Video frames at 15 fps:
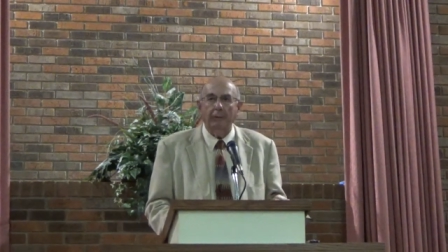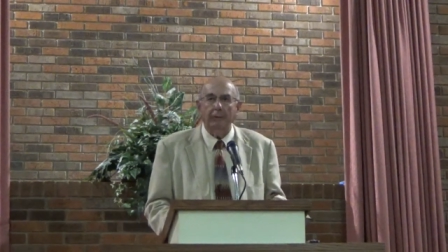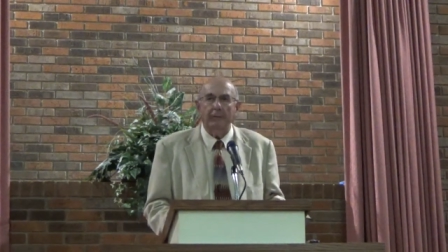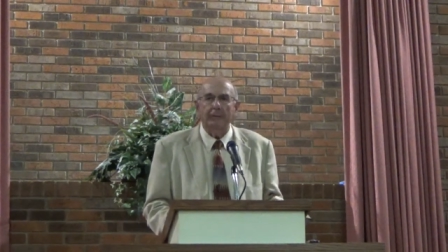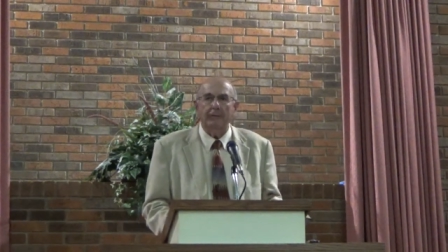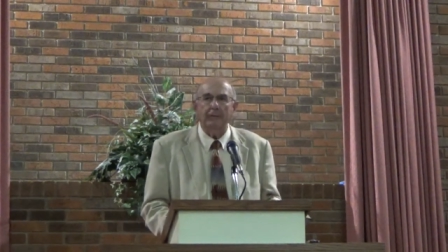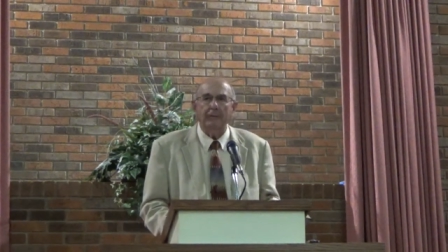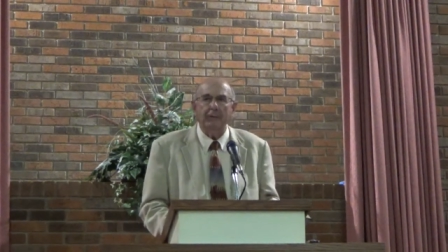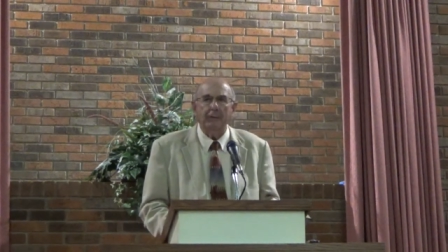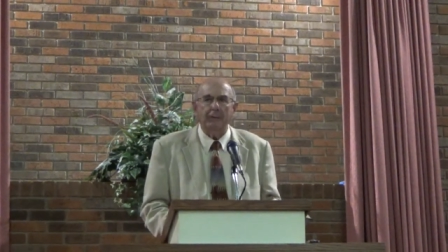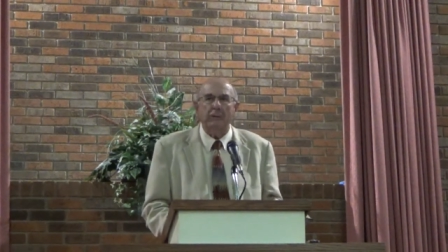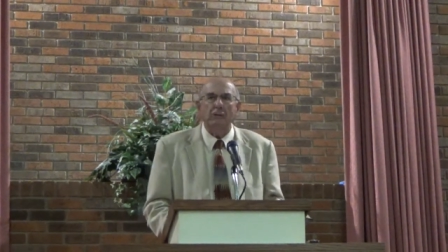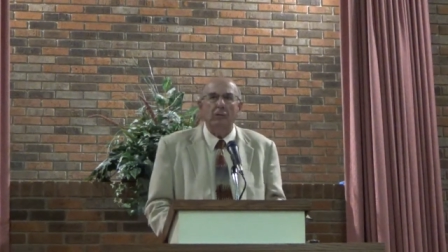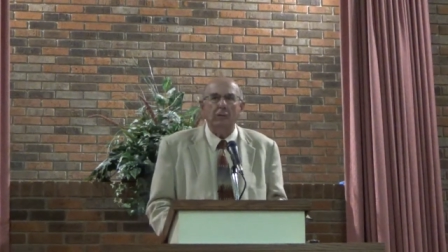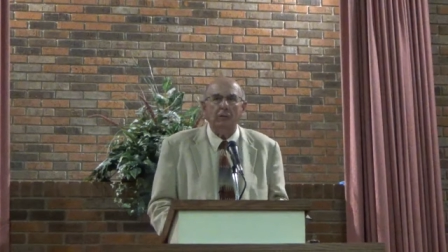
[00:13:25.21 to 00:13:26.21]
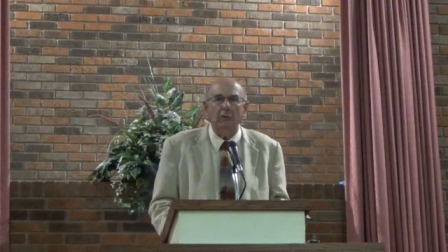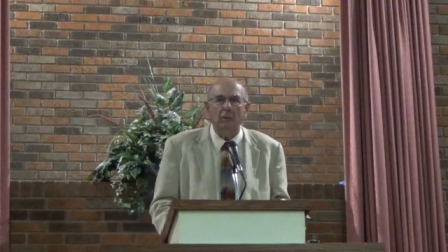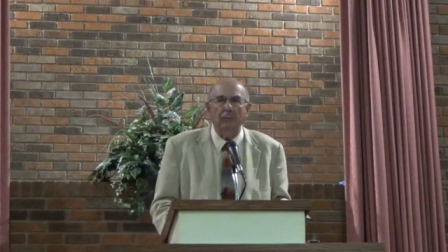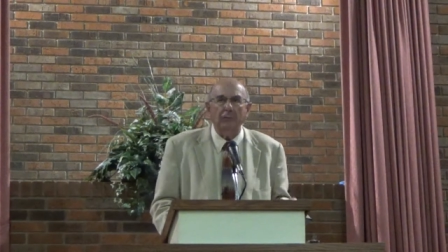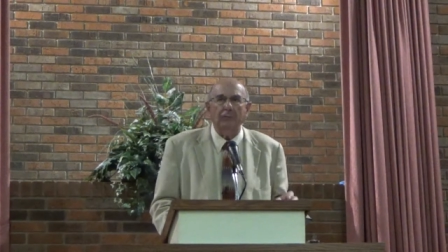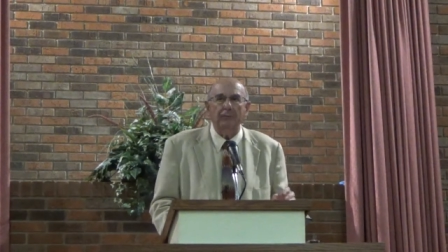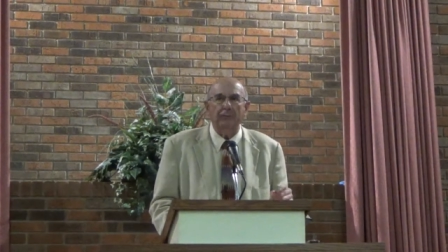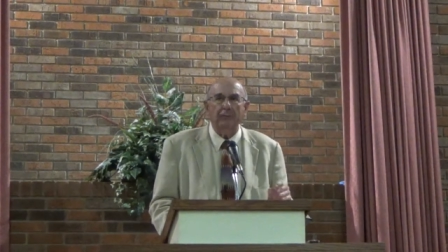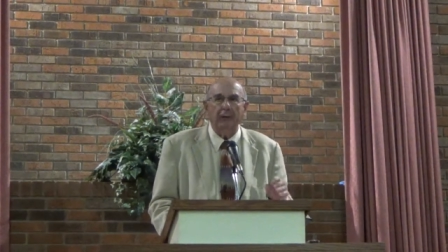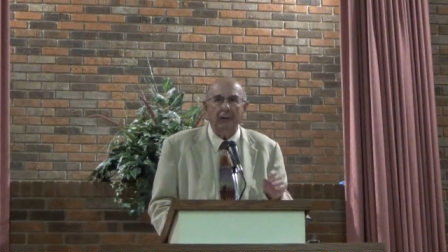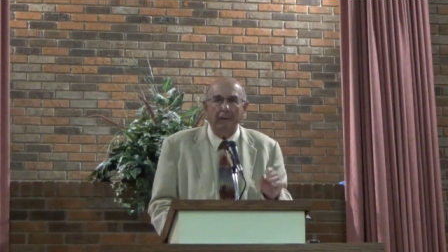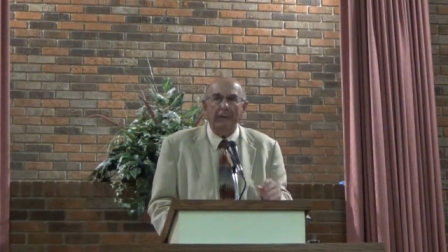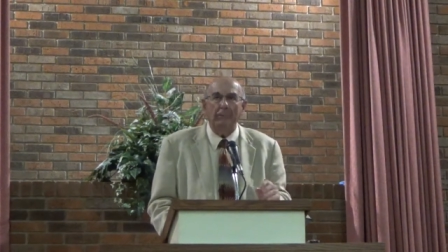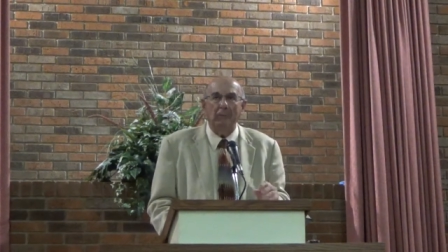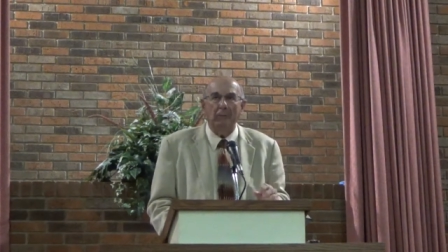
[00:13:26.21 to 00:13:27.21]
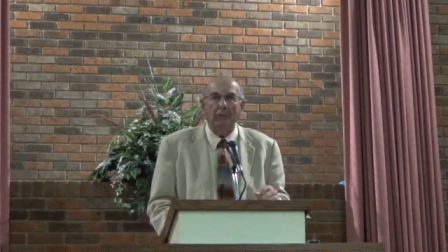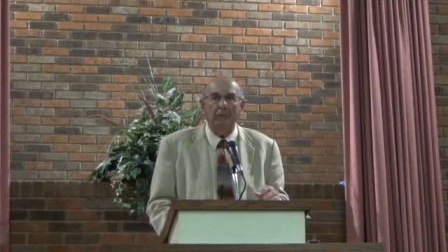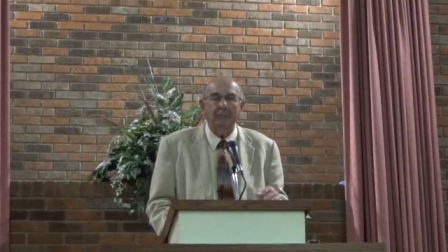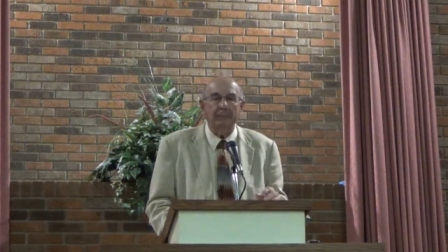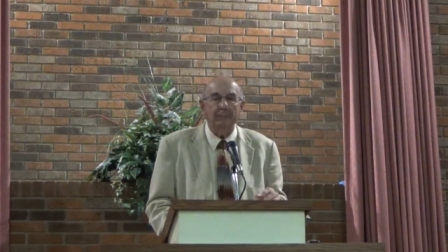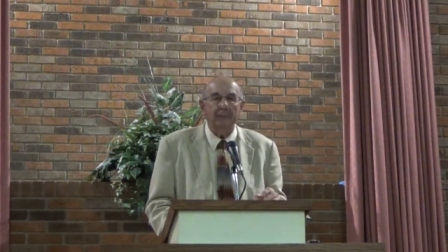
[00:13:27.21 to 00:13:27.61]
And this is a difficult dilemma.